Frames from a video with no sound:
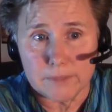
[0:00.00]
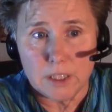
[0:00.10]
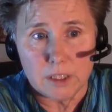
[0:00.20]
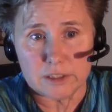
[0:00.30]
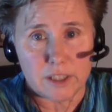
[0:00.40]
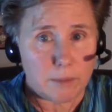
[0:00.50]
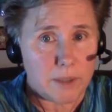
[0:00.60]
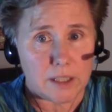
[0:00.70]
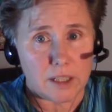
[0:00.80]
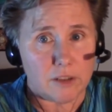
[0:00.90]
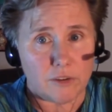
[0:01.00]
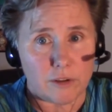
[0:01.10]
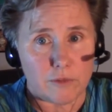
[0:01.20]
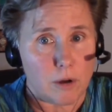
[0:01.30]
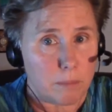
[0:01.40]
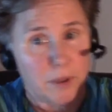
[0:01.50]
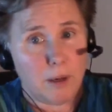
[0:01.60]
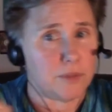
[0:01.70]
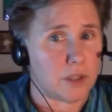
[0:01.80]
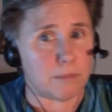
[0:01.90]
It's not about getting yourself all
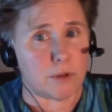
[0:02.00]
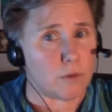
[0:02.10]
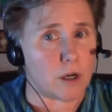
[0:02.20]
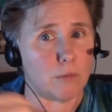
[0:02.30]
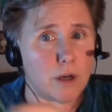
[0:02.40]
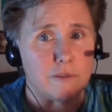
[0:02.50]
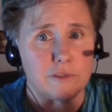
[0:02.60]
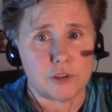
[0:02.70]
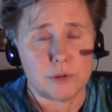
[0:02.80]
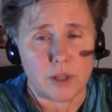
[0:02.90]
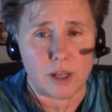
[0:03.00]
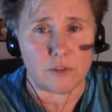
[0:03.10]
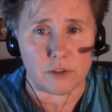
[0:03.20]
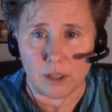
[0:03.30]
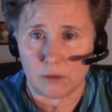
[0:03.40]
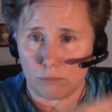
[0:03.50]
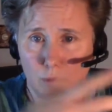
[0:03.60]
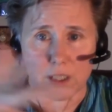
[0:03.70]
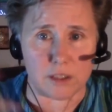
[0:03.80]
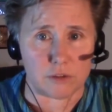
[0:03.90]
pumped up and rah-rah for 2 days and then
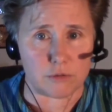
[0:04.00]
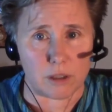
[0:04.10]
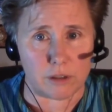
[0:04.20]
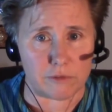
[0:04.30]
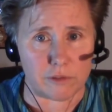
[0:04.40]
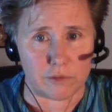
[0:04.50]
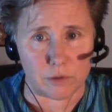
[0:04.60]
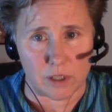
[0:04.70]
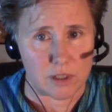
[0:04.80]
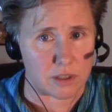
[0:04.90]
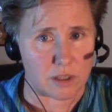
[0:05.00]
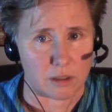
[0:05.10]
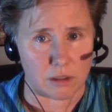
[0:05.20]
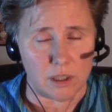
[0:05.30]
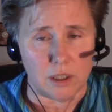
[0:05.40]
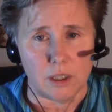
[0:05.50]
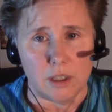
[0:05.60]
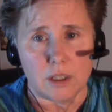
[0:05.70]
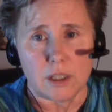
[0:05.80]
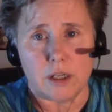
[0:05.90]
ride the adrenaline for a few days and then
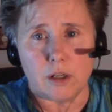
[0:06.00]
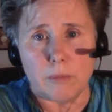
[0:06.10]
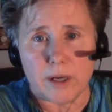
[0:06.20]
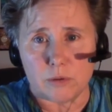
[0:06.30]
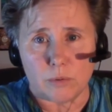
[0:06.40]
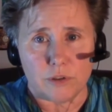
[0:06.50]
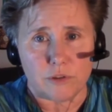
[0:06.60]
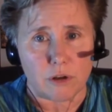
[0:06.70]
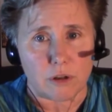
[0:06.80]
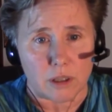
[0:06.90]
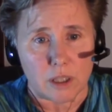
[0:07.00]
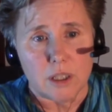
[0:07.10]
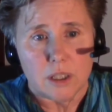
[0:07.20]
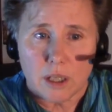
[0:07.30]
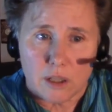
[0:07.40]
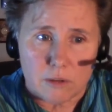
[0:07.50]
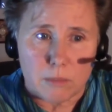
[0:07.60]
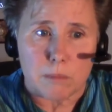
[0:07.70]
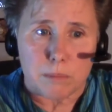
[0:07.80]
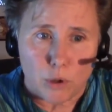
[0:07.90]
kind of go back to where you started. It's
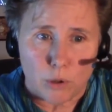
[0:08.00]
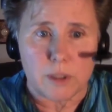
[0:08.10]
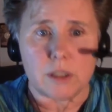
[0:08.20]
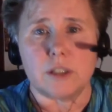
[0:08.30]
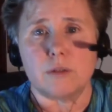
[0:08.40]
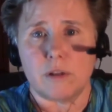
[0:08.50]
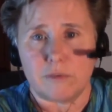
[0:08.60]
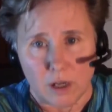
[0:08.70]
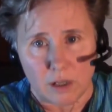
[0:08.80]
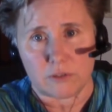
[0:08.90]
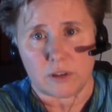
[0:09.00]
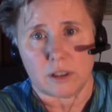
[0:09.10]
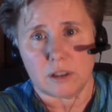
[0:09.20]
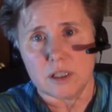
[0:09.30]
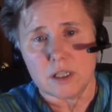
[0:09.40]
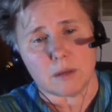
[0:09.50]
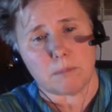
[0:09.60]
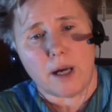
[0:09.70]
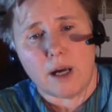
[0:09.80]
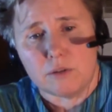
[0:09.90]
about permanently revising the
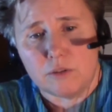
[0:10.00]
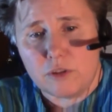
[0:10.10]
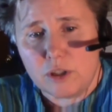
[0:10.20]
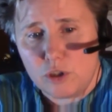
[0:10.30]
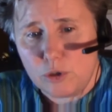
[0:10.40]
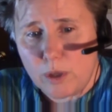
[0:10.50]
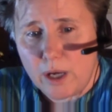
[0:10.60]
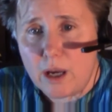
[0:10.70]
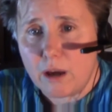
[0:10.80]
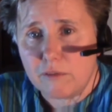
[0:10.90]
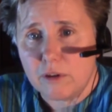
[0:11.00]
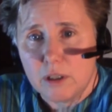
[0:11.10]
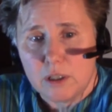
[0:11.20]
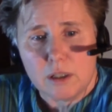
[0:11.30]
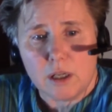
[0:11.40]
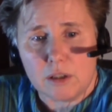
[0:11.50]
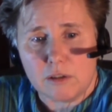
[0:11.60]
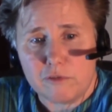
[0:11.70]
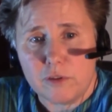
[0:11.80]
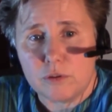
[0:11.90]
patterns that you have and the
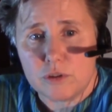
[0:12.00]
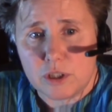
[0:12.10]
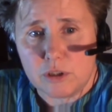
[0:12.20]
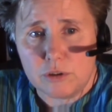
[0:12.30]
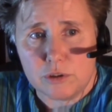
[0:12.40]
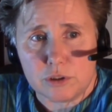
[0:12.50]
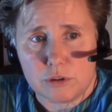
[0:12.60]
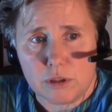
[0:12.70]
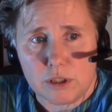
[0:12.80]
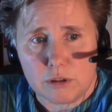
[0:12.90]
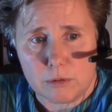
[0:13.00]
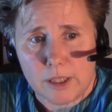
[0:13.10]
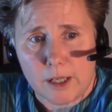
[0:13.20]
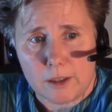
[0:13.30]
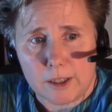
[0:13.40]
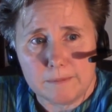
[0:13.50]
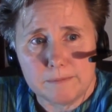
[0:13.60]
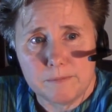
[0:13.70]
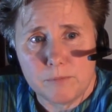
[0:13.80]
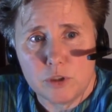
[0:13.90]
filters that you use to create your reality.
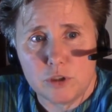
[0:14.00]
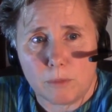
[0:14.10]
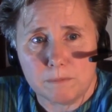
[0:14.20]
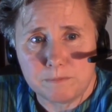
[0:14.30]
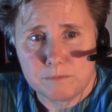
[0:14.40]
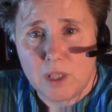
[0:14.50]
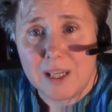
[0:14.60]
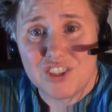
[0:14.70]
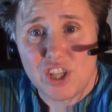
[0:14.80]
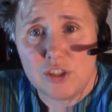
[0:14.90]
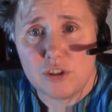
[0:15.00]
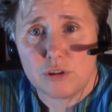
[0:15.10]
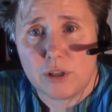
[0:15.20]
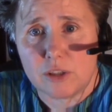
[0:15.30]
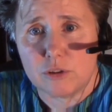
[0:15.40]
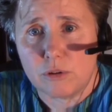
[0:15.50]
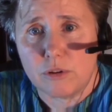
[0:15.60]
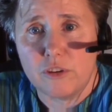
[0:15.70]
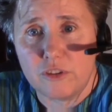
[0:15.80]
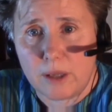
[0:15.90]
So it changes your actual
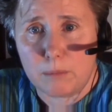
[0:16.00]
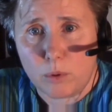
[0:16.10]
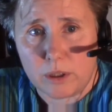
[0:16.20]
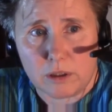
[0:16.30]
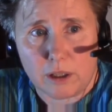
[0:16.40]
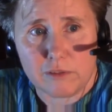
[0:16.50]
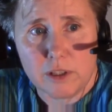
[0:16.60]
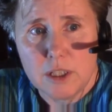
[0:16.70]
set point in life.